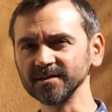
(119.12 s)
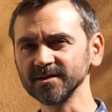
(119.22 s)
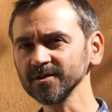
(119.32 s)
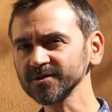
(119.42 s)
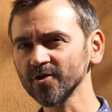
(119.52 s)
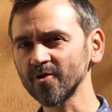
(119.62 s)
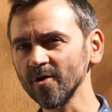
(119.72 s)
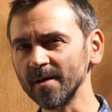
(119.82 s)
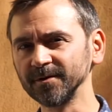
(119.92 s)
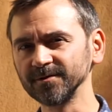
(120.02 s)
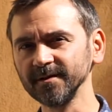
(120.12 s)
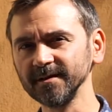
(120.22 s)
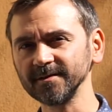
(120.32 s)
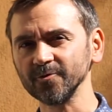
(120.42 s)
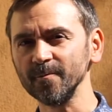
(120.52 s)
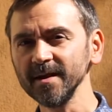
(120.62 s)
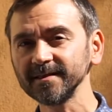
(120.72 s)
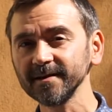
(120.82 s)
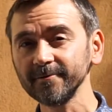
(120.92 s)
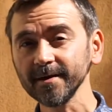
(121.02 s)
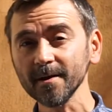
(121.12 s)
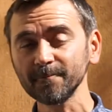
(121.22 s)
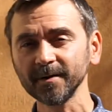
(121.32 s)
was also a cool opportunity to meet in real